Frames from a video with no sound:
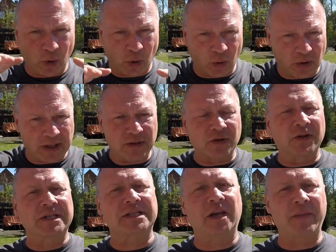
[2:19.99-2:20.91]
all into
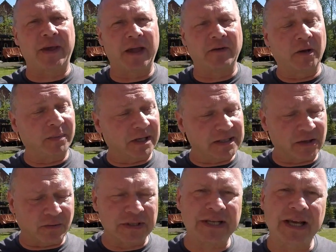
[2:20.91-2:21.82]
the same area because I
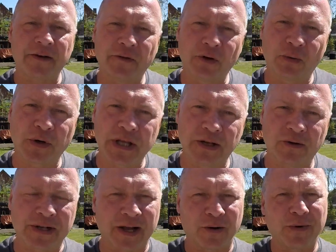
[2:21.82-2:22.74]
want to have a look what they
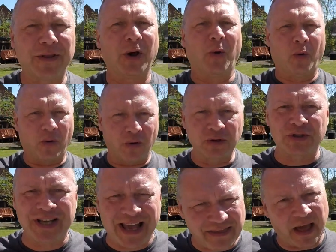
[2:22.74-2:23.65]
look like when they're all
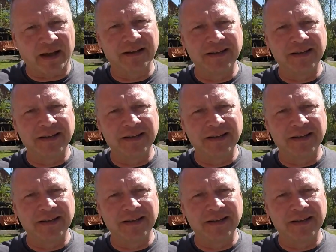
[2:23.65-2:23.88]
together.